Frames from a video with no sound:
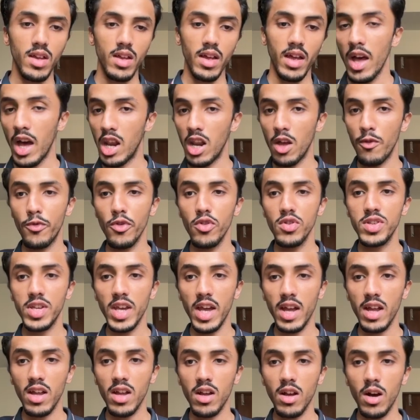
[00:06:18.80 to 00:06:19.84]
And if you
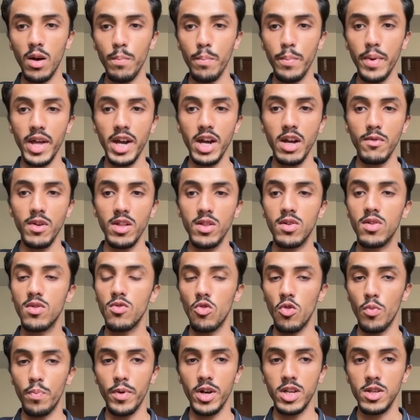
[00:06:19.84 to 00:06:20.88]
check, compare it with
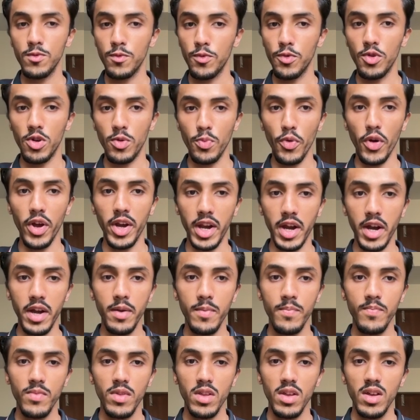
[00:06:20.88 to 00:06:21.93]
Opus 4.8,
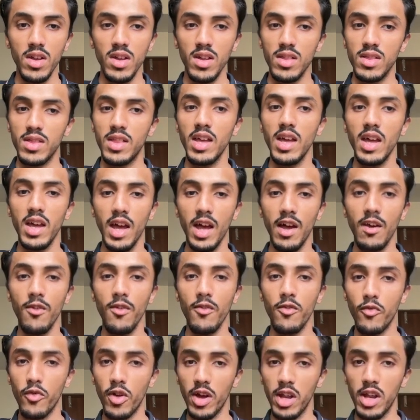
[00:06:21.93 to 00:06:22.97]
they
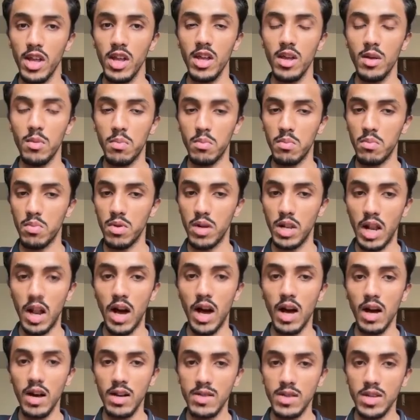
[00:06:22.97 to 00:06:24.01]
have very
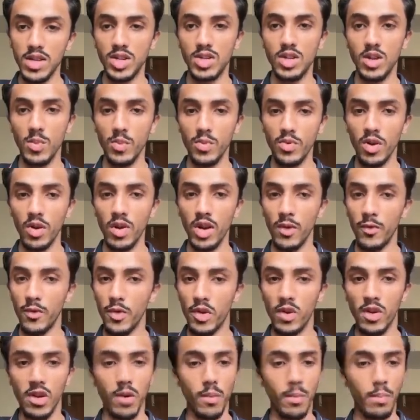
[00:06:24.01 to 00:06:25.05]
large system prompt if
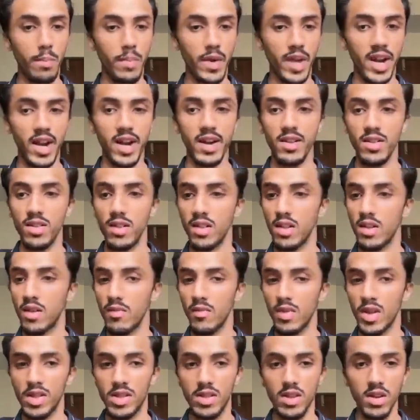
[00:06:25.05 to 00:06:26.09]
you compare it
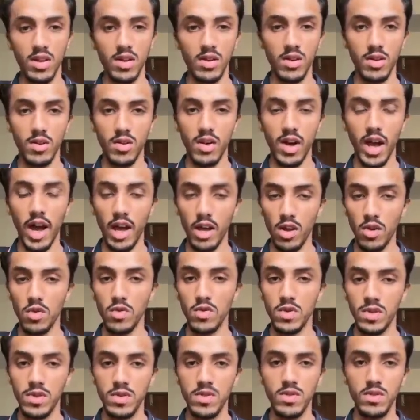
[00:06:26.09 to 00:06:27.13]
with the
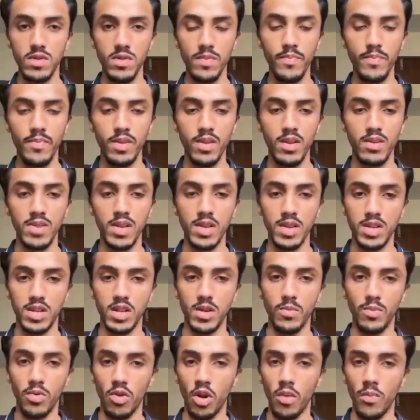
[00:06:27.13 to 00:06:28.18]
Haiku's
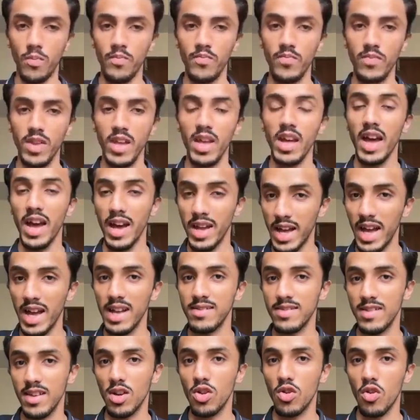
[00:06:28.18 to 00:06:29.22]
system prompt. And
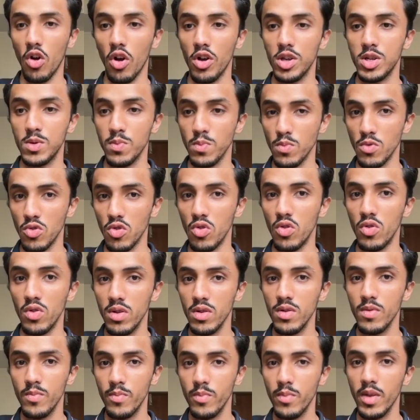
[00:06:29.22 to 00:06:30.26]
hence they cost more
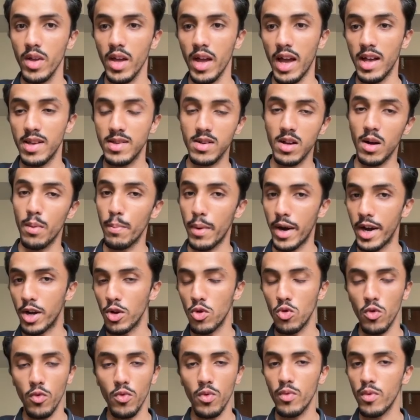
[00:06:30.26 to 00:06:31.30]
as compared
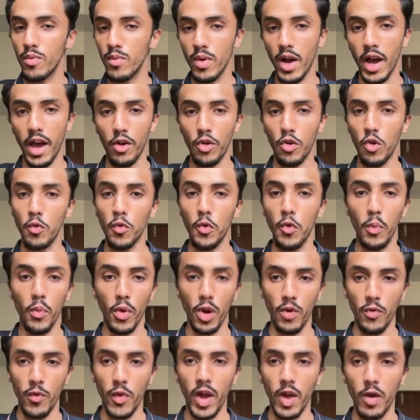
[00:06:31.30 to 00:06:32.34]
to Haiku
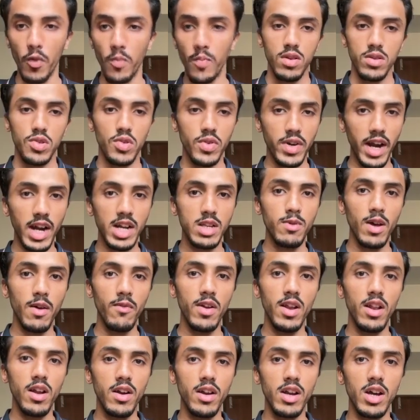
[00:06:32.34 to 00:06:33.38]
4.5. So that's why we
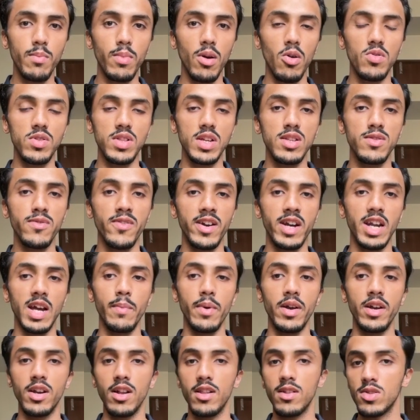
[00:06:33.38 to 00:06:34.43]
learned about these
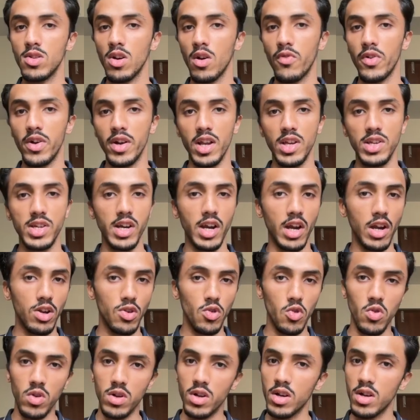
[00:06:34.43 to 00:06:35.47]
fundamentals of understanding
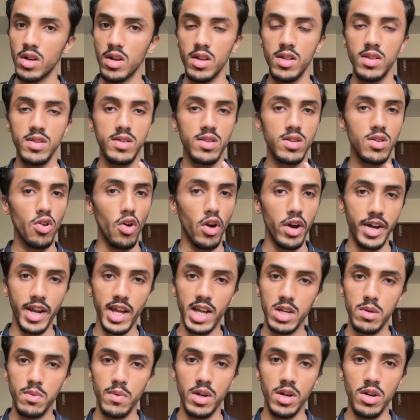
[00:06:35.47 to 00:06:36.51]
tokens,
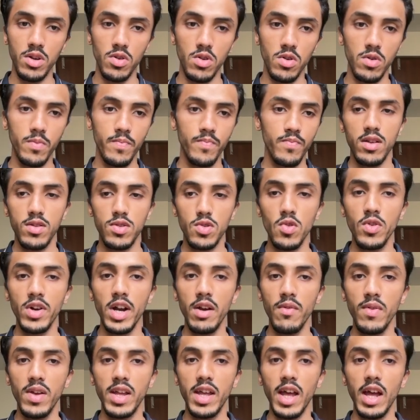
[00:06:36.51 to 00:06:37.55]
context window, so that
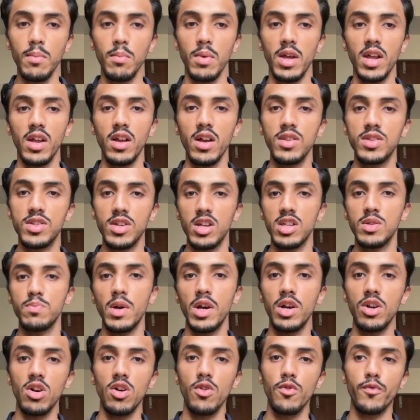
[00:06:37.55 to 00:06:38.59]
we can make a
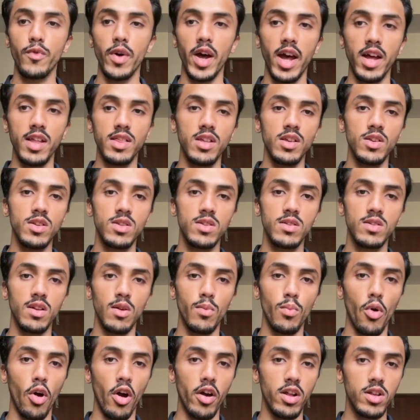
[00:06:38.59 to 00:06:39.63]
judgment of why these
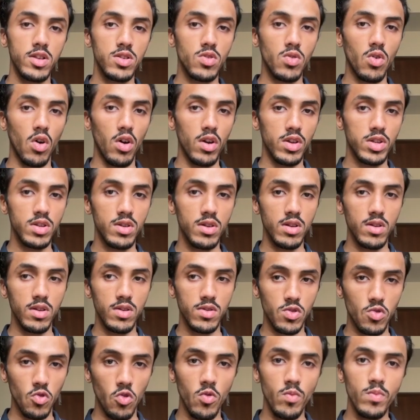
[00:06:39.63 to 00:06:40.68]
models cost
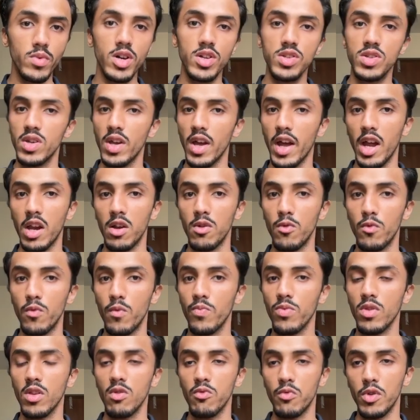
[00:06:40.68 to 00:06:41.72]
so much and
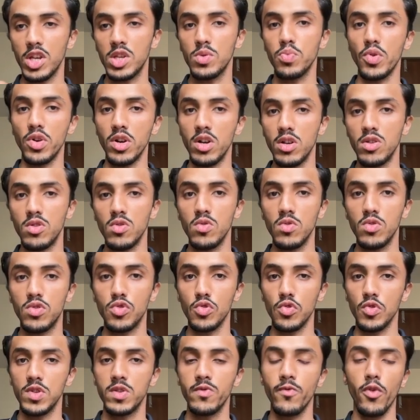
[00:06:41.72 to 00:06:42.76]
which model to
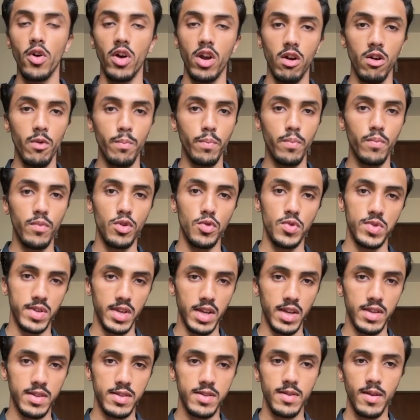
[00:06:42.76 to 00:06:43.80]
choose for a use case.